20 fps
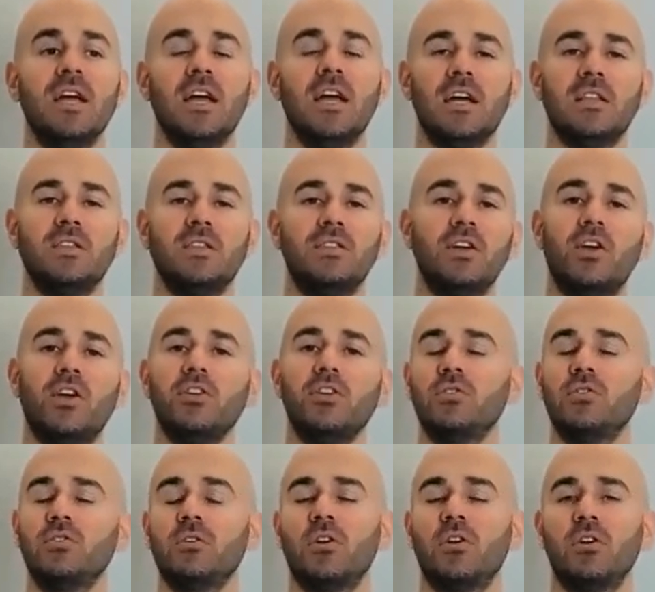And there
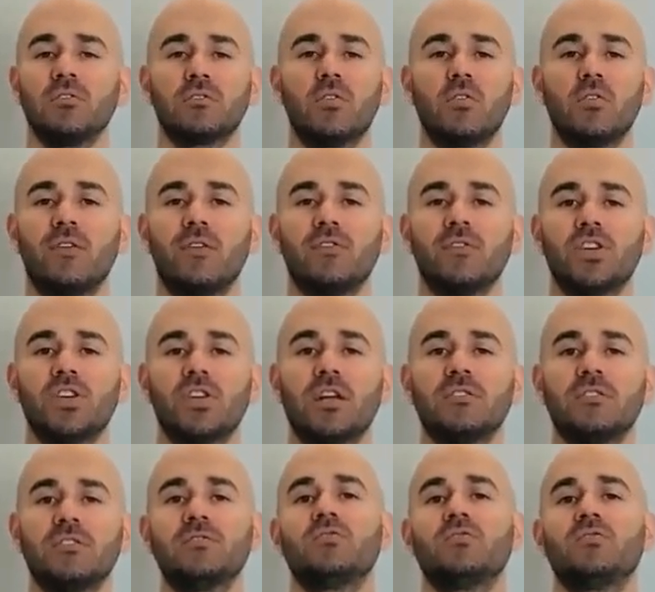you'll also have a
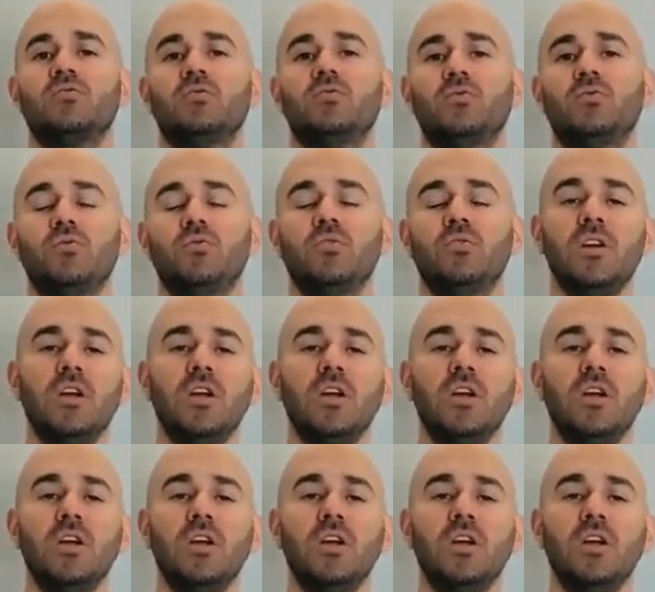chance to